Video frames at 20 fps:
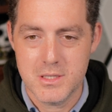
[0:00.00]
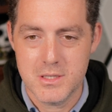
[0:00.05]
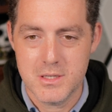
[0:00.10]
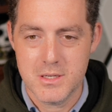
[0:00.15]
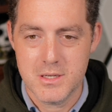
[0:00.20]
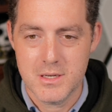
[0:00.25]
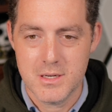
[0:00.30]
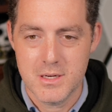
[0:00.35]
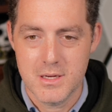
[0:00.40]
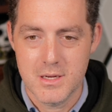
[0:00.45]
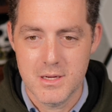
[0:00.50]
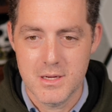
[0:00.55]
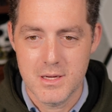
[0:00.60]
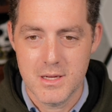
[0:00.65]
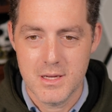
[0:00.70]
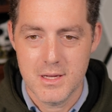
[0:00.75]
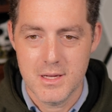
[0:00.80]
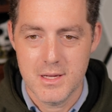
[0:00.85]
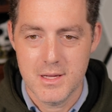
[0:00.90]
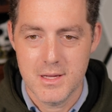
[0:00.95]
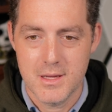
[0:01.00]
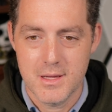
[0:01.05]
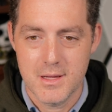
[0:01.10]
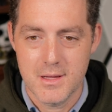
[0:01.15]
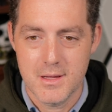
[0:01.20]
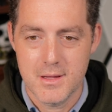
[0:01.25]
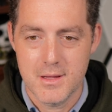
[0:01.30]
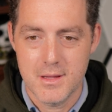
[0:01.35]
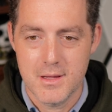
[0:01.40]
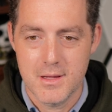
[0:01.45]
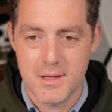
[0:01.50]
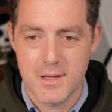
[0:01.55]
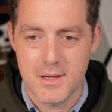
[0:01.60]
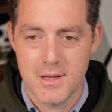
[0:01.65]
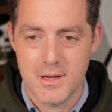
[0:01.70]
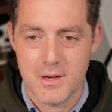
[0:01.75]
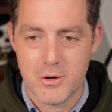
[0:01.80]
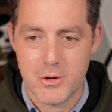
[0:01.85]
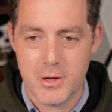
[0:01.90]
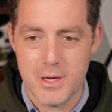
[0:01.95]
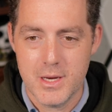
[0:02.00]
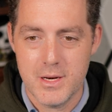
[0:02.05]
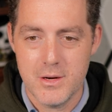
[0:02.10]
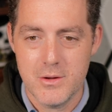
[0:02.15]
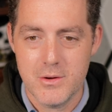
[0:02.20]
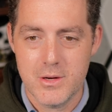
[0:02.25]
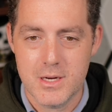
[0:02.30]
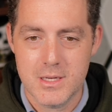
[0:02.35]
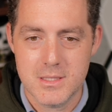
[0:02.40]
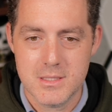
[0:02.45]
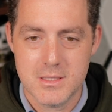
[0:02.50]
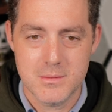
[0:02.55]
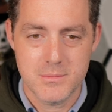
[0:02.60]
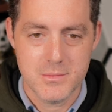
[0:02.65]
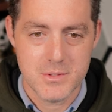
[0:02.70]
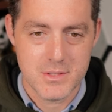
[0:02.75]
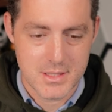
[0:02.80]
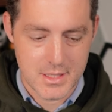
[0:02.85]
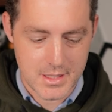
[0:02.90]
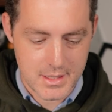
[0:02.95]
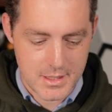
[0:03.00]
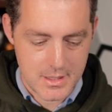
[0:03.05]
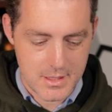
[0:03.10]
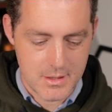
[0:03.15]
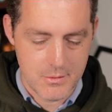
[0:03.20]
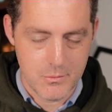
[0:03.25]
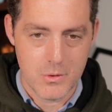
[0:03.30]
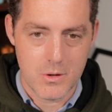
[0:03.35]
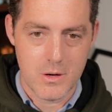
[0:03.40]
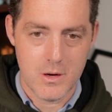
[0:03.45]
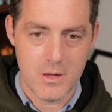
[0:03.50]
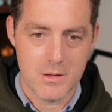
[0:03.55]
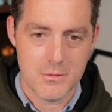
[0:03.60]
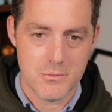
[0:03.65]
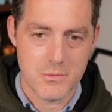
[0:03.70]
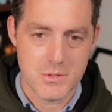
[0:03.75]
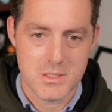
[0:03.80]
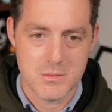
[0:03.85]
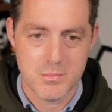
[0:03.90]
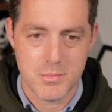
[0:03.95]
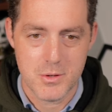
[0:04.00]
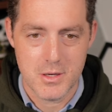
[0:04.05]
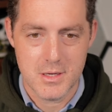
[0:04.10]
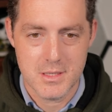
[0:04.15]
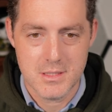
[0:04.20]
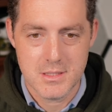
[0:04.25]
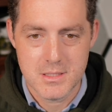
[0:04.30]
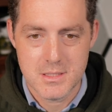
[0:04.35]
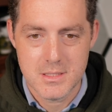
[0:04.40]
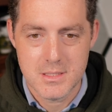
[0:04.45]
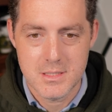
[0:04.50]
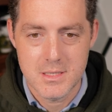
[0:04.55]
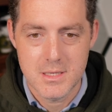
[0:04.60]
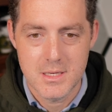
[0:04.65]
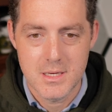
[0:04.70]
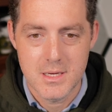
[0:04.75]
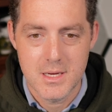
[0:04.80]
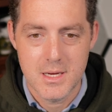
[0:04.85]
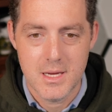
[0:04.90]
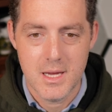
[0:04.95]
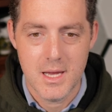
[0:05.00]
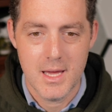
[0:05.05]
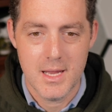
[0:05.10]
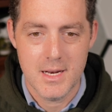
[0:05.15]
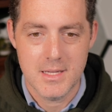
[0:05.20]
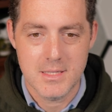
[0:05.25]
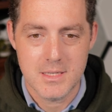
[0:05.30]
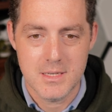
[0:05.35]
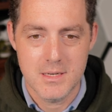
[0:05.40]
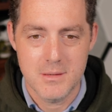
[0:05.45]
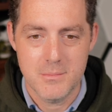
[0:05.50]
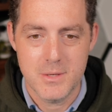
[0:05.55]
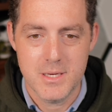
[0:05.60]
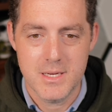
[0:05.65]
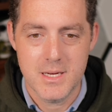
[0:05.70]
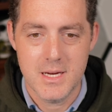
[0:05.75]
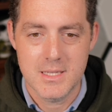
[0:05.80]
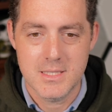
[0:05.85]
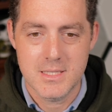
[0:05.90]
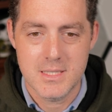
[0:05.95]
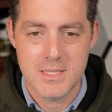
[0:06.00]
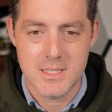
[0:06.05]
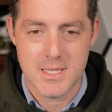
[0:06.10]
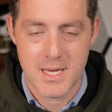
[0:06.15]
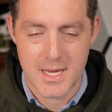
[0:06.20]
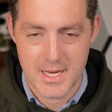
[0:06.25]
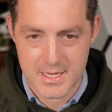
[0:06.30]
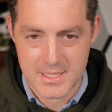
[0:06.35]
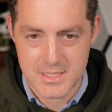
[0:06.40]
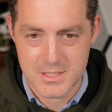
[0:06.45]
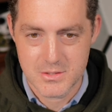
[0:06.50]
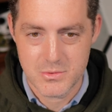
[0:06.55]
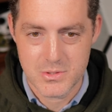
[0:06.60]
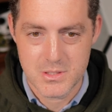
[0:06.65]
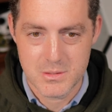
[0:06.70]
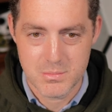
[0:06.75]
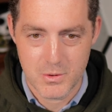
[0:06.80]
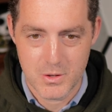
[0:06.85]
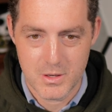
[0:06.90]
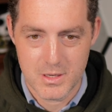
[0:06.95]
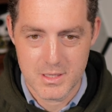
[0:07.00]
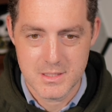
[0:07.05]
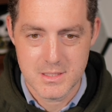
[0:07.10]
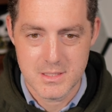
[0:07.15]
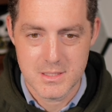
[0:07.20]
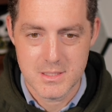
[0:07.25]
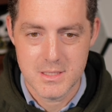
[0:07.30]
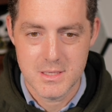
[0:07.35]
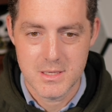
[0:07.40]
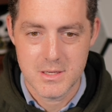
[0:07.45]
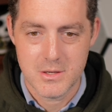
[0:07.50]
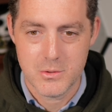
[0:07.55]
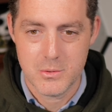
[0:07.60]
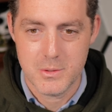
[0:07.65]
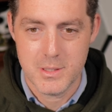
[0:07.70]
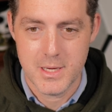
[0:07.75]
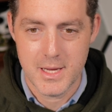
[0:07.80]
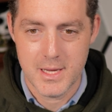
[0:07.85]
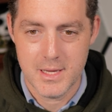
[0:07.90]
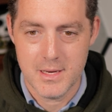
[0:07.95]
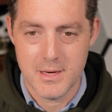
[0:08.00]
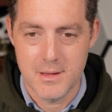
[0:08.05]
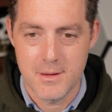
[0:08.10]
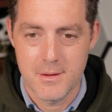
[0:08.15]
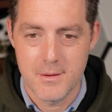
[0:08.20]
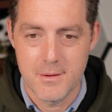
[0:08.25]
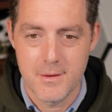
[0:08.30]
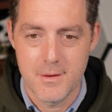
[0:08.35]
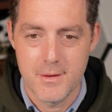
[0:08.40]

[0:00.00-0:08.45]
here, create a new custom state. We'll call it response and it's going to be a text response create.